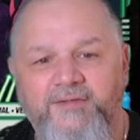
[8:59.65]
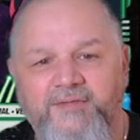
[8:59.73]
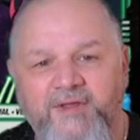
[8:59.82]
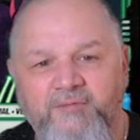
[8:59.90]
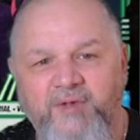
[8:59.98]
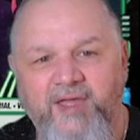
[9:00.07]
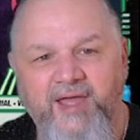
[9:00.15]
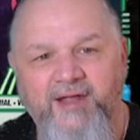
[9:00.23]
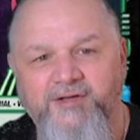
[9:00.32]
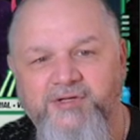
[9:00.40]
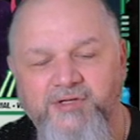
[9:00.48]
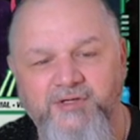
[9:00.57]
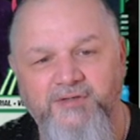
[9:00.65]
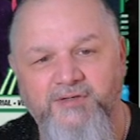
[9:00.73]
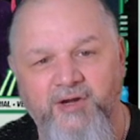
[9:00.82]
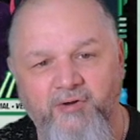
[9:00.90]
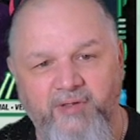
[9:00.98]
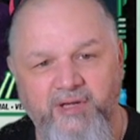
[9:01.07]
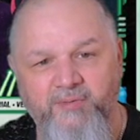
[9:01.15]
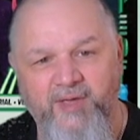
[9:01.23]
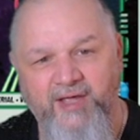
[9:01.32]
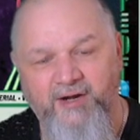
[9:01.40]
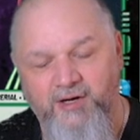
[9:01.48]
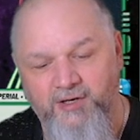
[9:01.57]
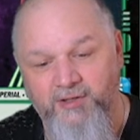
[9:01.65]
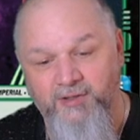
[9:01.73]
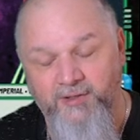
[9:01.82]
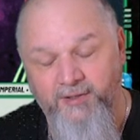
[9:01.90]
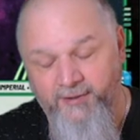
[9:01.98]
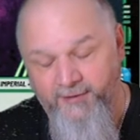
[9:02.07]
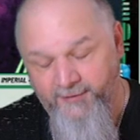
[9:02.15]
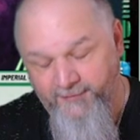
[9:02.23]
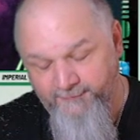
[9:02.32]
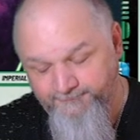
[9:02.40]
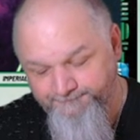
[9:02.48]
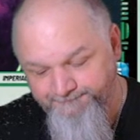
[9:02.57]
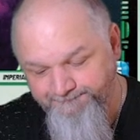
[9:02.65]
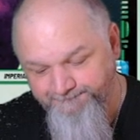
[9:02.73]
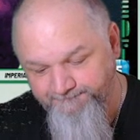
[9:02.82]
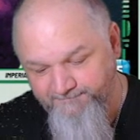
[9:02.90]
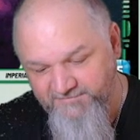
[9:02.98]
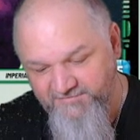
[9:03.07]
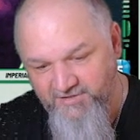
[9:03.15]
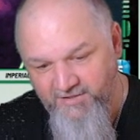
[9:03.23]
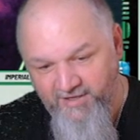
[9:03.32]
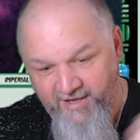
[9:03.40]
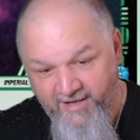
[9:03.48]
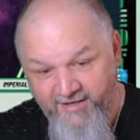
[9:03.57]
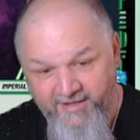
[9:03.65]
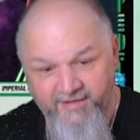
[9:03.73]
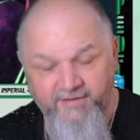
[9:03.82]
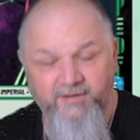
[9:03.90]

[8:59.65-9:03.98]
Then we get, not only do we get our Anakin,